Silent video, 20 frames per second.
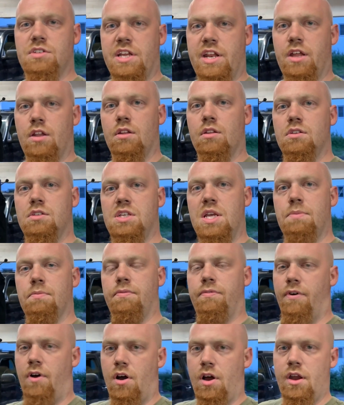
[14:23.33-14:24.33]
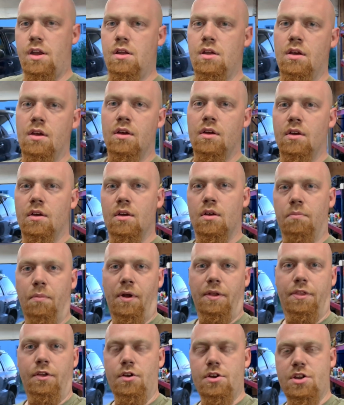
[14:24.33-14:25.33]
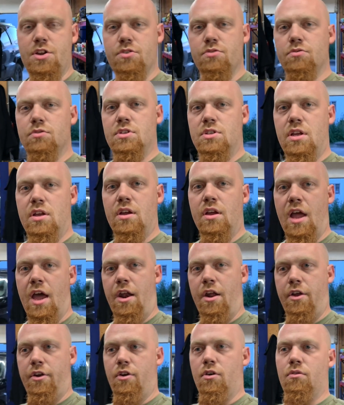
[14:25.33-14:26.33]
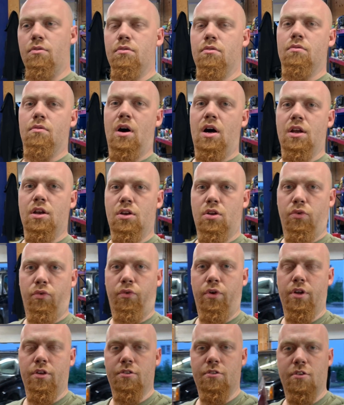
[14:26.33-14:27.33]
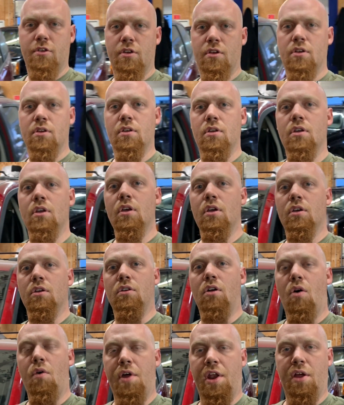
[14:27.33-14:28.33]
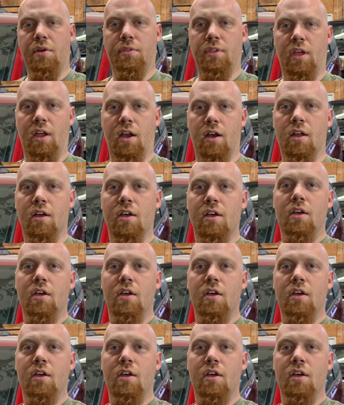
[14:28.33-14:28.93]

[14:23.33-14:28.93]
in it seem fine, but they're used, and I don't want to risk going out there